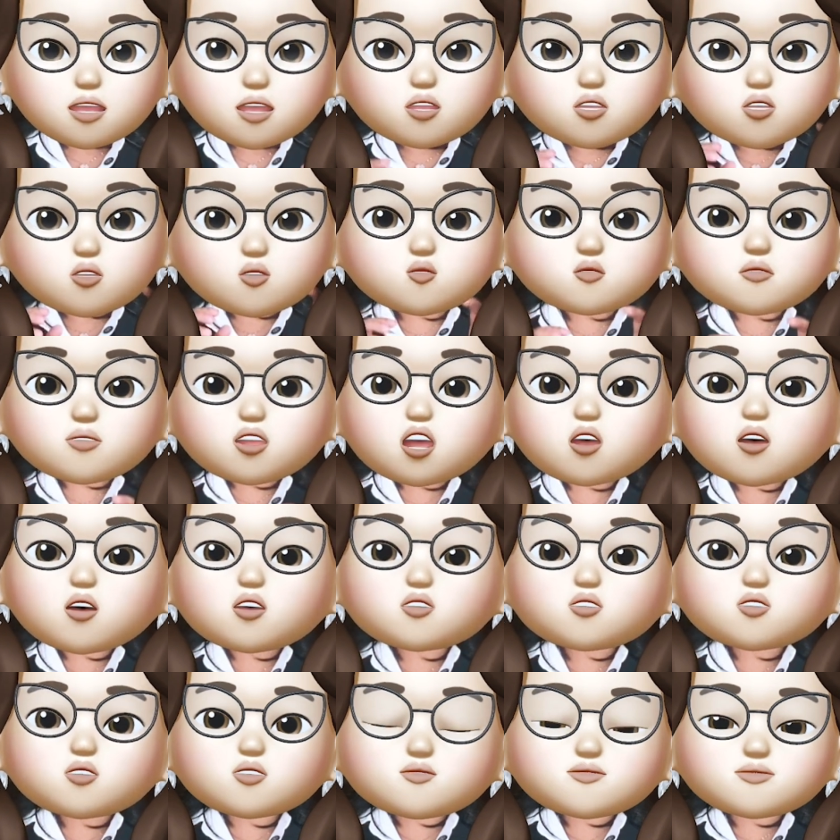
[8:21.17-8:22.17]
So
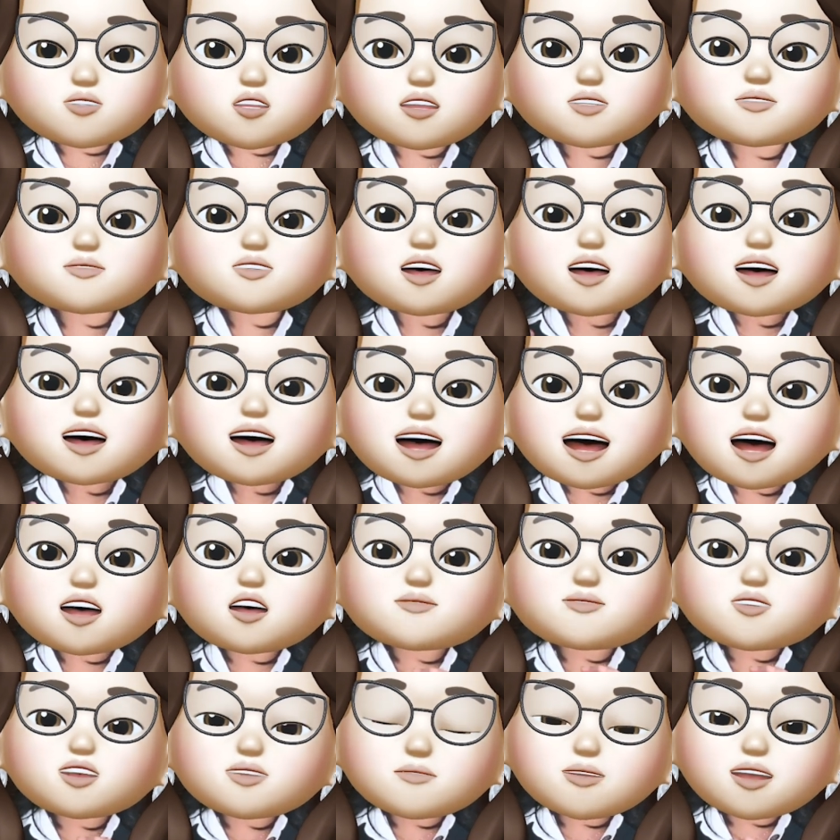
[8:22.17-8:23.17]
because of this, it
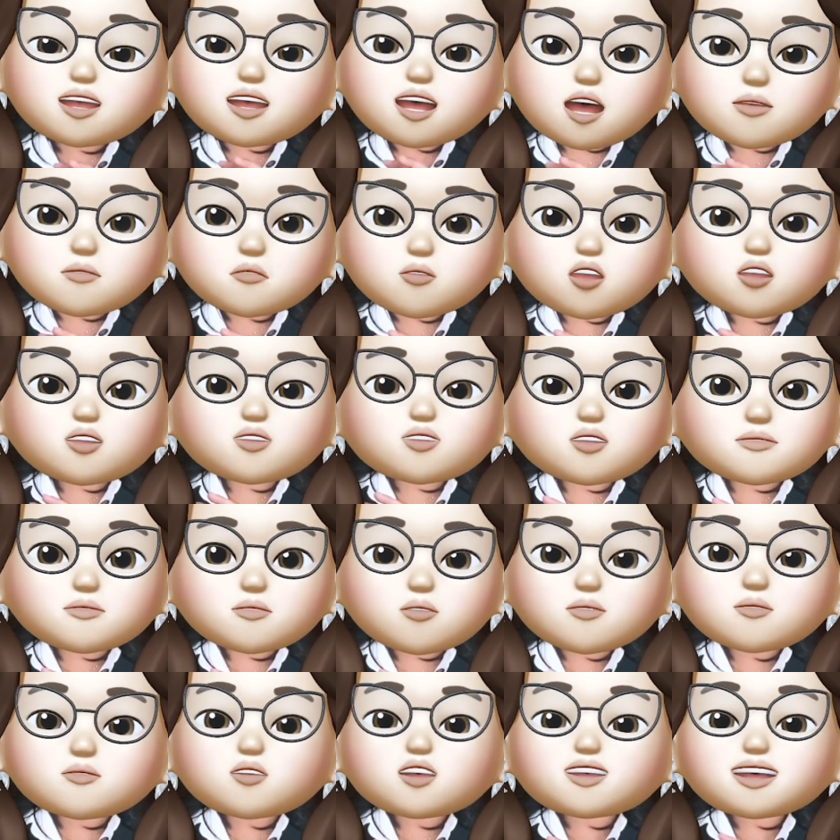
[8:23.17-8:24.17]
will be able to
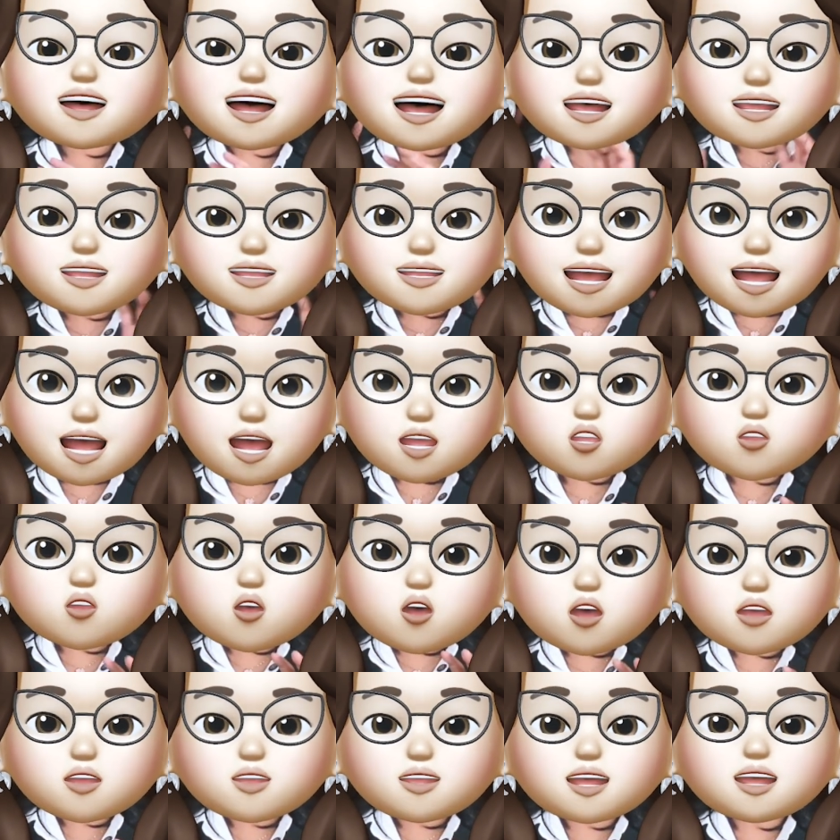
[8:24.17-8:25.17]
remember the entire
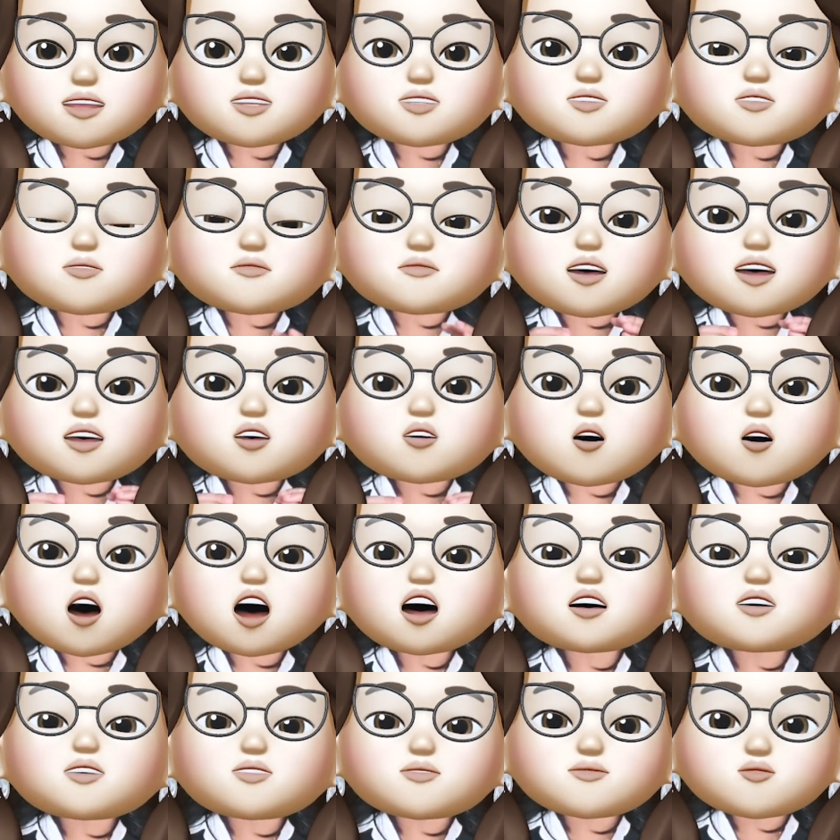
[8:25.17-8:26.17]
context by not
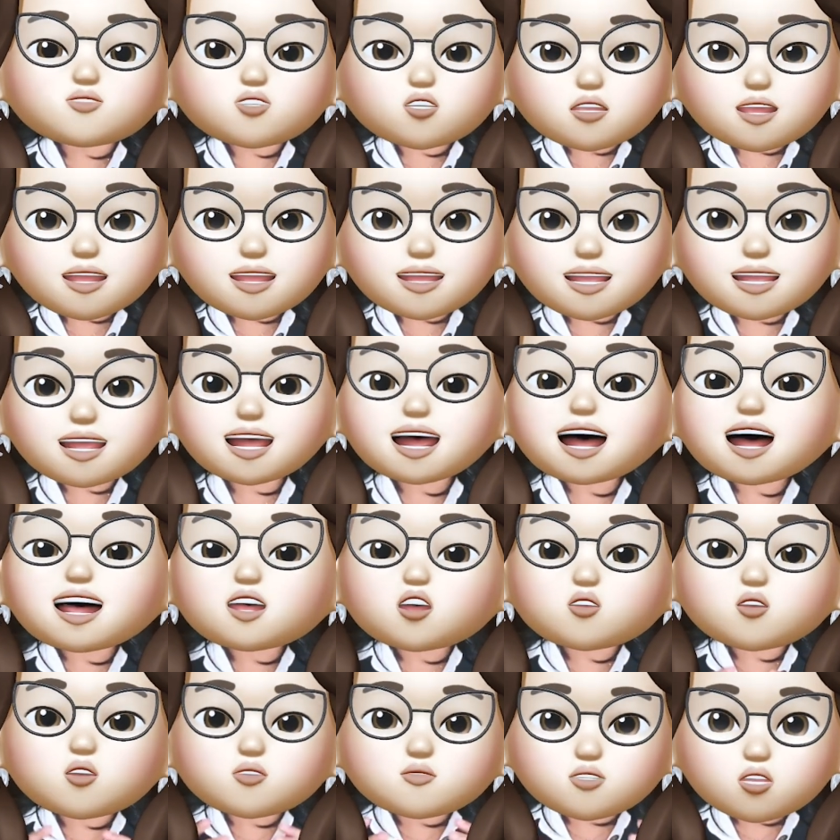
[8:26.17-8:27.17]
forgetting
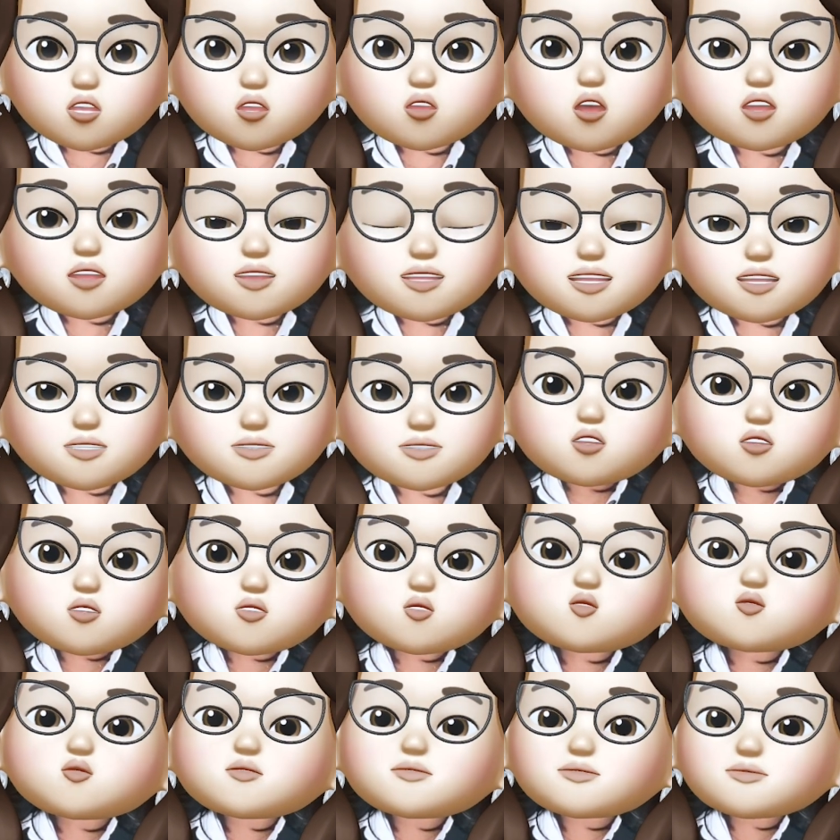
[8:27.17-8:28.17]
any of the context.
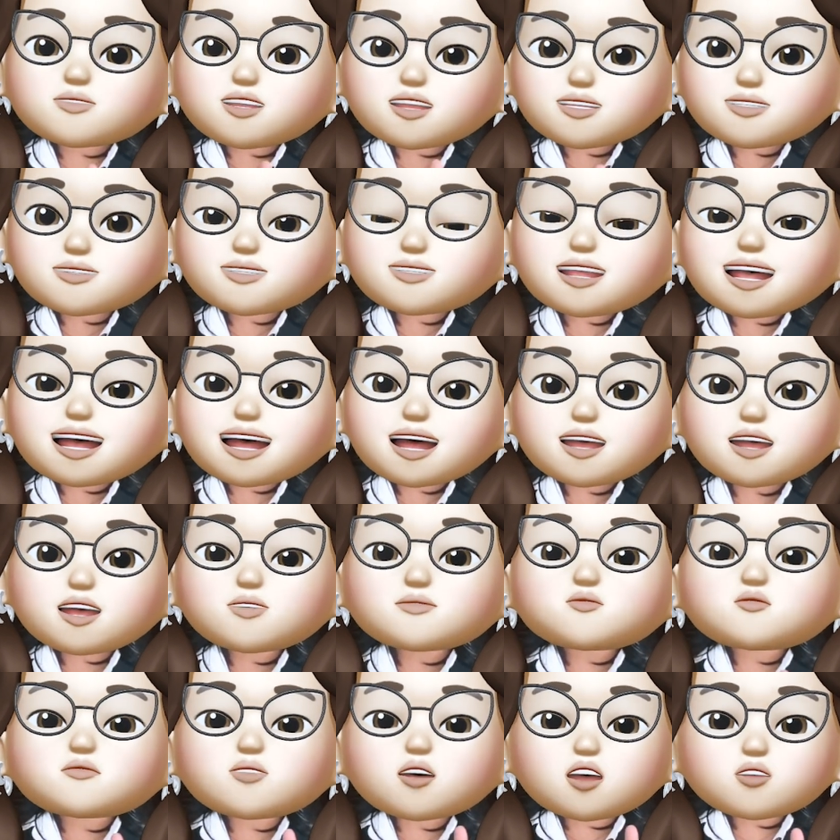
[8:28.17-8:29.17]
So this laid
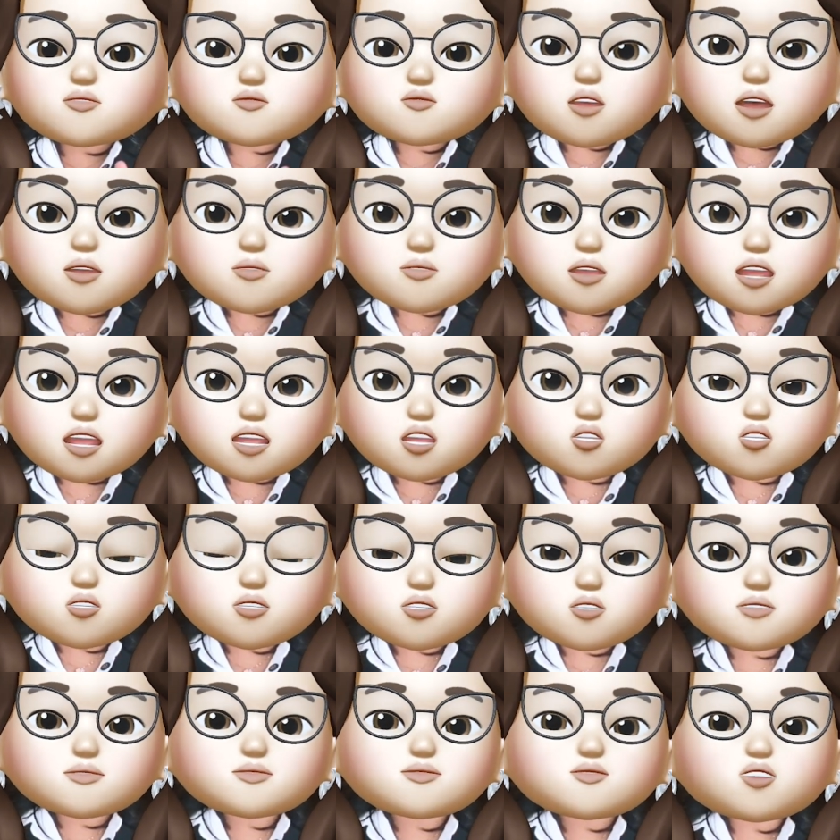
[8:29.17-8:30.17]
a big
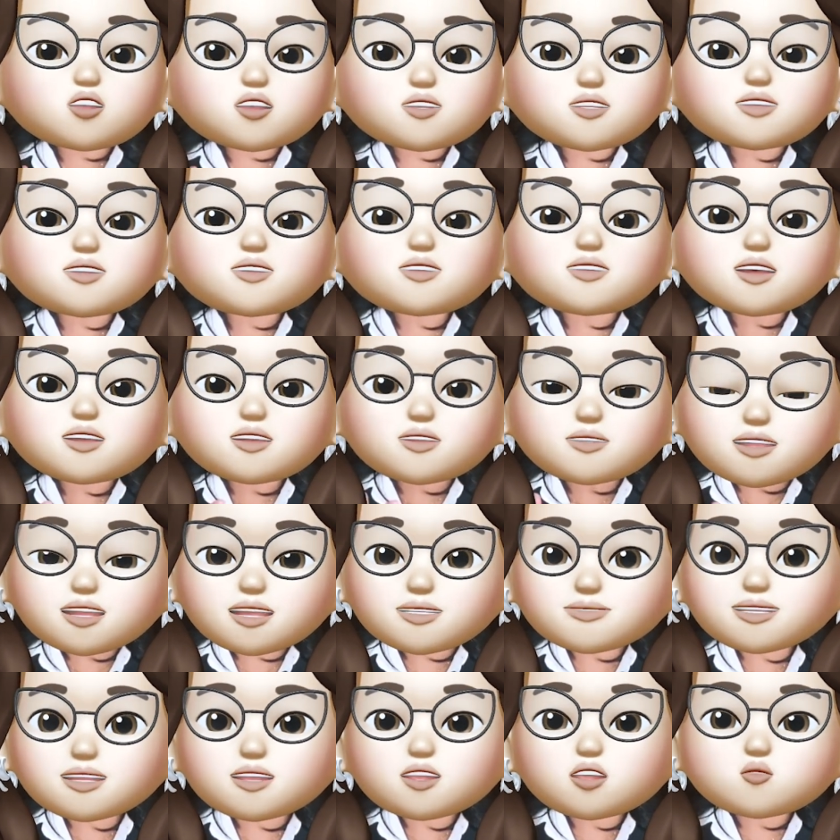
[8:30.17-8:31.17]
foundation for the
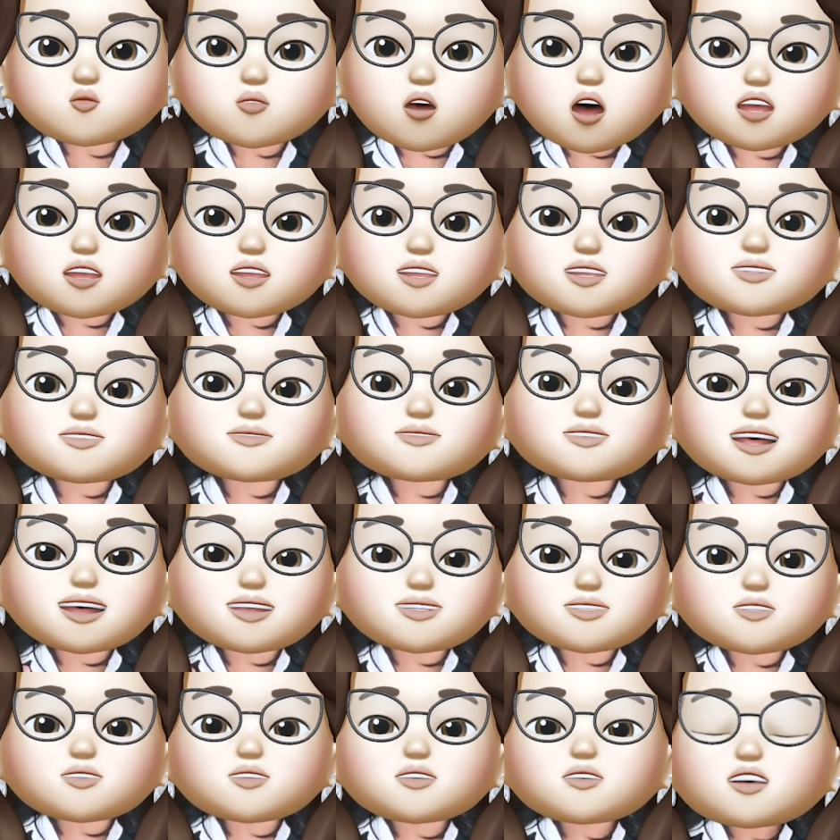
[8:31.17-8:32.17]
recent models
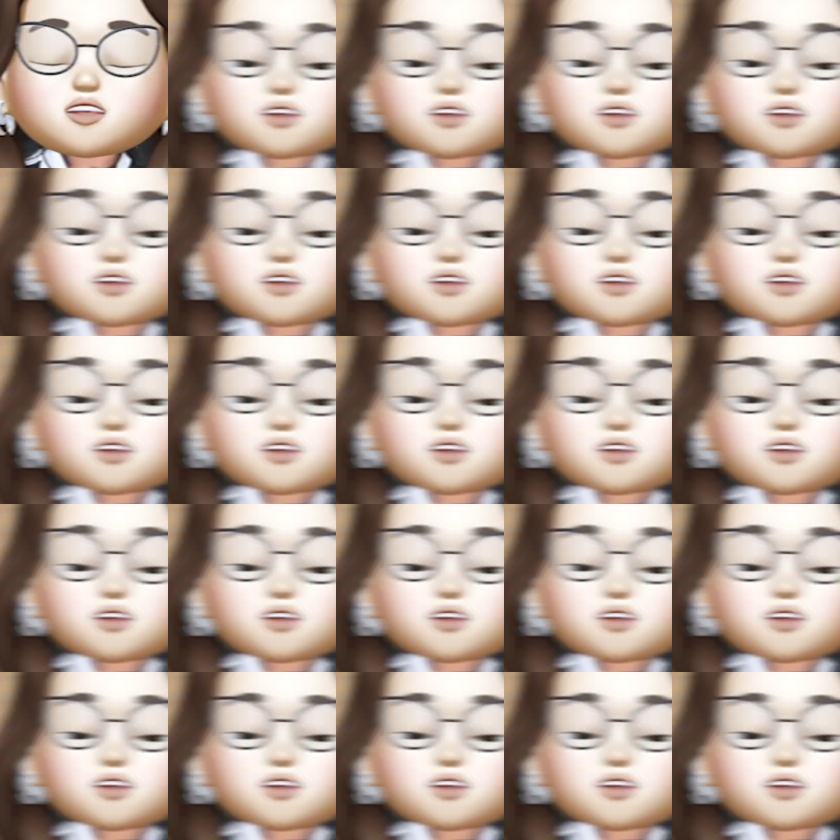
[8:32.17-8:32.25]
like the